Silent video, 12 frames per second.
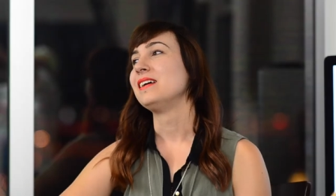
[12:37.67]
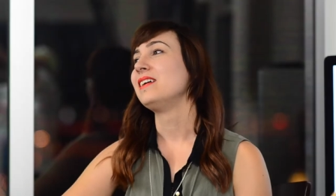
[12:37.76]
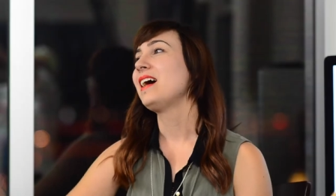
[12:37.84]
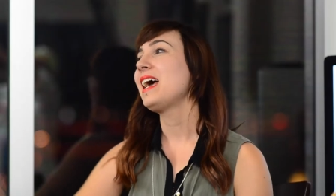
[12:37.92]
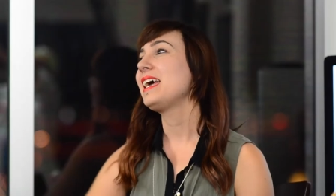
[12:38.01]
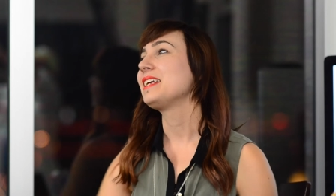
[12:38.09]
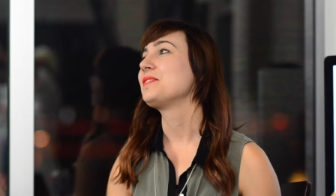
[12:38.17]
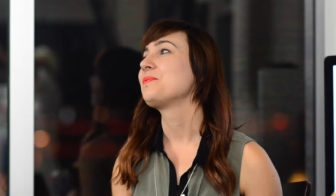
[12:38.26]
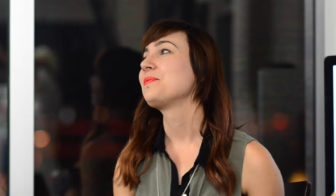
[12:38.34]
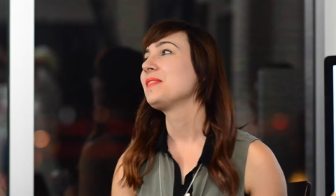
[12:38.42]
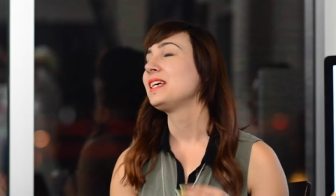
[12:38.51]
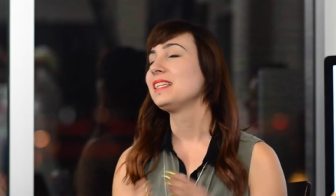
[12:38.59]
All right,
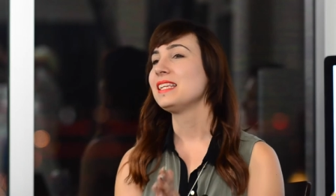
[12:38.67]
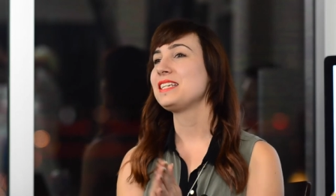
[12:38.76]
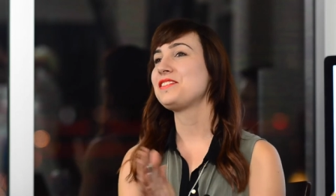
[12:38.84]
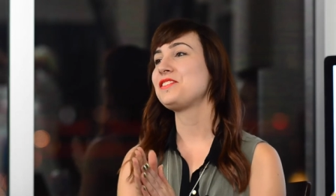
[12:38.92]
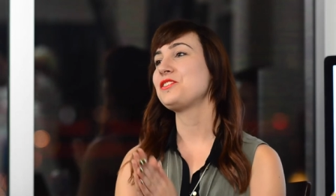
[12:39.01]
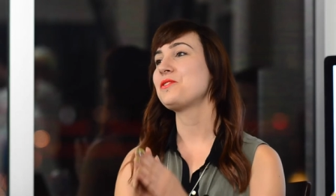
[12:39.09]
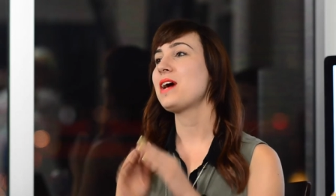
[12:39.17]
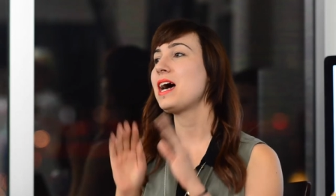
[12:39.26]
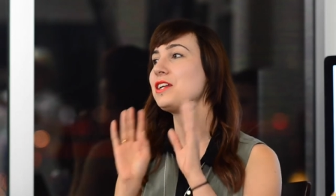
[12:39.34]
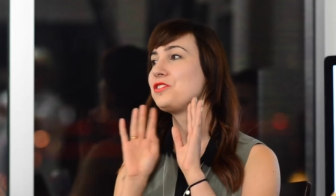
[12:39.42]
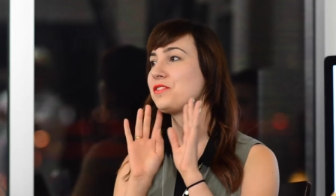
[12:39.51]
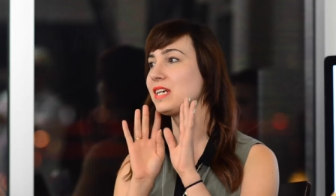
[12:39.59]
let's
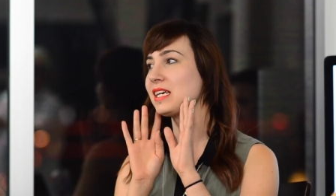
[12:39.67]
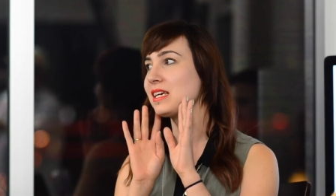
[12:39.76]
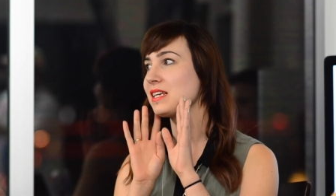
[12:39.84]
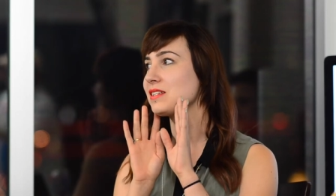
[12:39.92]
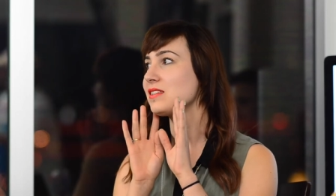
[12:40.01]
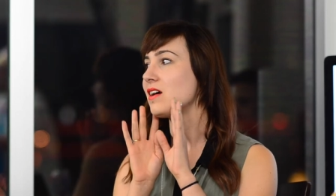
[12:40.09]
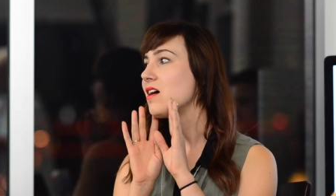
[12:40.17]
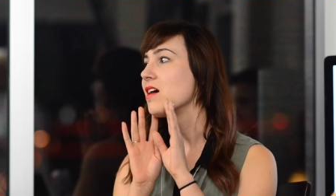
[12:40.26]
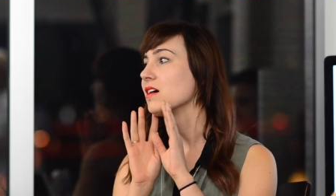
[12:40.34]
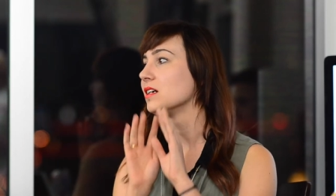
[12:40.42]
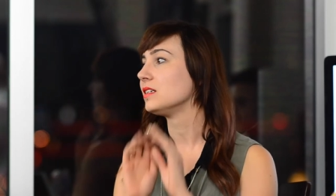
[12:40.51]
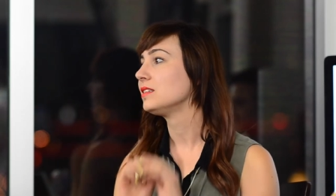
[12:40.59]

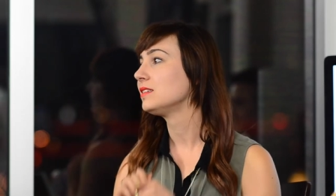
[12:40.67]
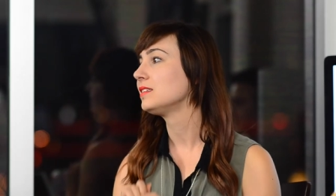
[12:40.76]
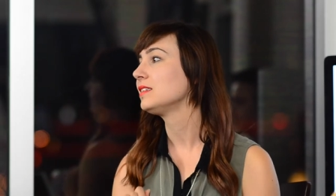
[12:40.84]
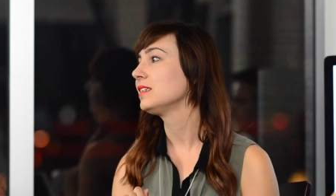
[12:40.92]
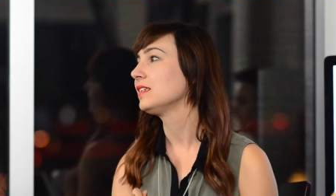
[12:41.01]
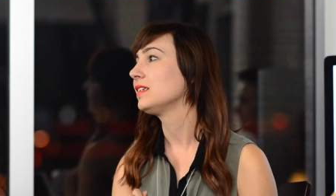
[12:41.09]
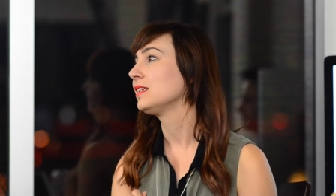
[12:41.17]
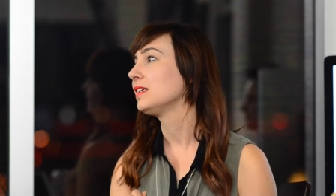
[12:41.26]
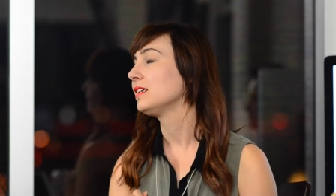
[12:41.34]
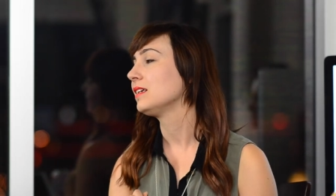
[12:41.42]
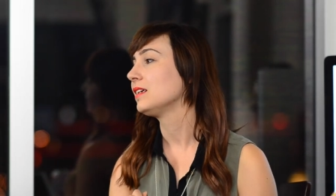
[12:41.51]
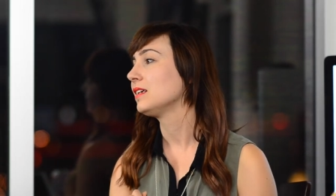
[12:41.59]
do a drinking song. Okay.
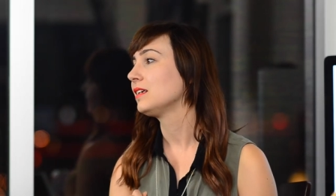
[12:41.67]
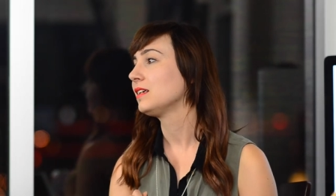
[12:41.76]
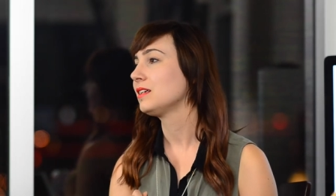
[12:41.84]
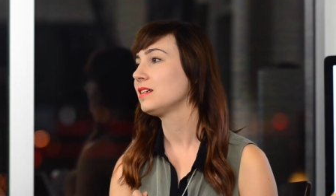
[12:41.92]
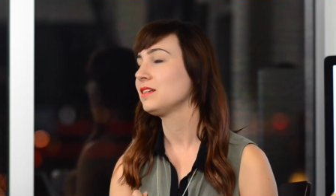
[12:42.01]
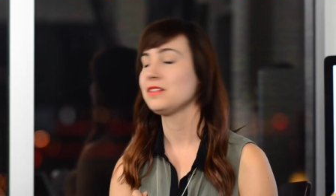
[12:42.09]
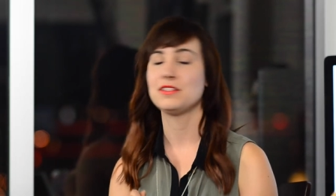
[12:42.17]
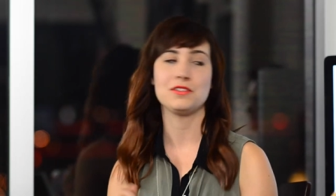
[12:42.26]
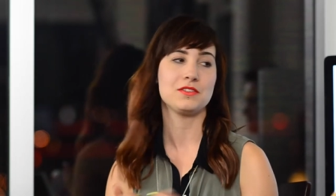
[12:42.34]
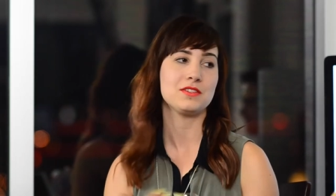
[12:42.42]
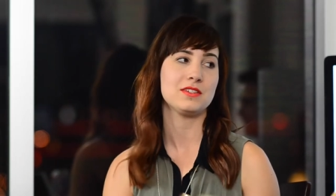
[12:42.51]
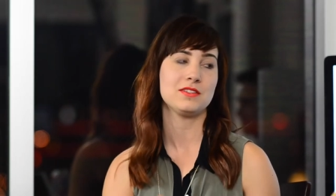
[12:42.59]

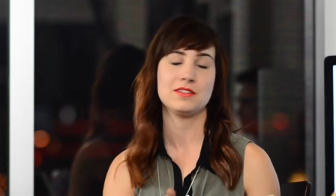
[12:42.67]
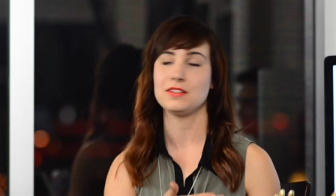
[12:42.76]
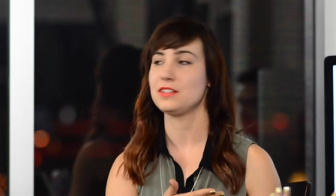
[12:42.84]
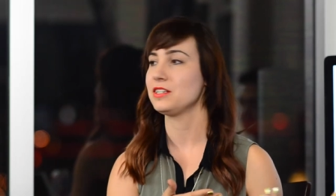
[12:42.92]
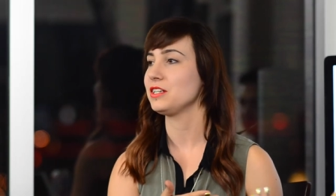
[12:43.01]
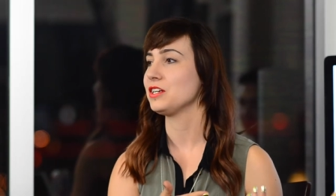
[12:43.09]
Sorry. I forgot to